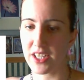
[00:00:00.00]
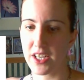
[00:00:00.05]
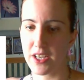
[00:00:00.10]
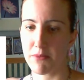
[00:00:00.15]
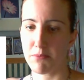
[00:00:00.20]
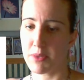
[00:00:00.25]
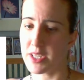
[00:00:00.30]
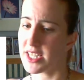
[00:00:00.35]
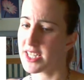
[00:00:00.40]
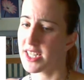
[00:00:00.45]

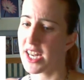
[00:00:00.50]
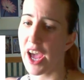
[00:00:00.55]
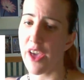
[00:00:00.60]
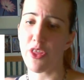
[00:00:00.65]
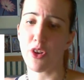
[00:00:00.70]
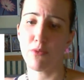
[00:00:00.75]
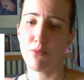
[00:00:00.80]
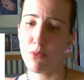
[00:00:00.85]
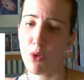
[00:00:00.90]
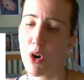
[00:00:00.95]
but it's neither
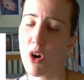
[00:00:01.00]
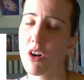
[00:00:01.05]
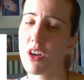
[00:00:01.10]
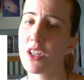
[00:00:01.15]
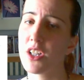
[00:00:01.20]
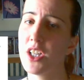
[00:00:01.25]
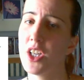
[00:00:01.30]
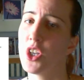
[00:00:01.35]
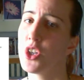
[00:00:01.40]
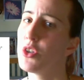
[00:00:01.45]
moral
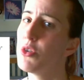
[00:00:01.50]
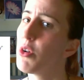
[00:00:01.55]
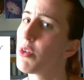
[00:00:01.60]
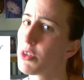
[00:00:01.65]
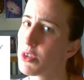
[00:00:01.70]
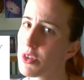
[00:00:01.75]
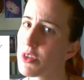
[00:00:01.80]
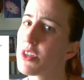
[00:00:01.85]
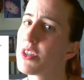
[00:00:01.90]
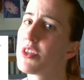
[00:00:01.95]
nor
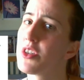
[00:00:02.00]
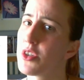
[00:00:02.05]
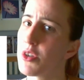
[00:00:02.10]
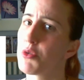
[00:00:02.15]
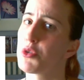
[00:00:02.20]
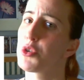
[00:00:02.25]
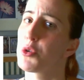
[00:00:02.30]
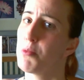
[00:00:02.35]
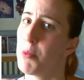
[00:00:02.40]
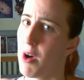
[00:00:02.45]
good
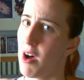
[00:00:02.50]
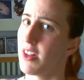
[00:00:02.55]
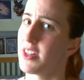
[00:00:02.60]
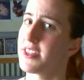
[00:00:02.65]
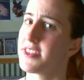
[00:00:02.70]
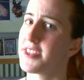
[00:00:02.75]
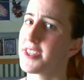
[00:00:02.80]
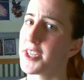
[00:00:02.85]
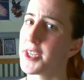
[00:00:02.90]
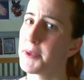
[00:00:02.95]
social
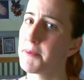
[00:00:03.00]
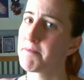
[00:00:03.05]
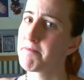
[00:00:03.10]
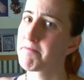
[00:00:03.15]
policy.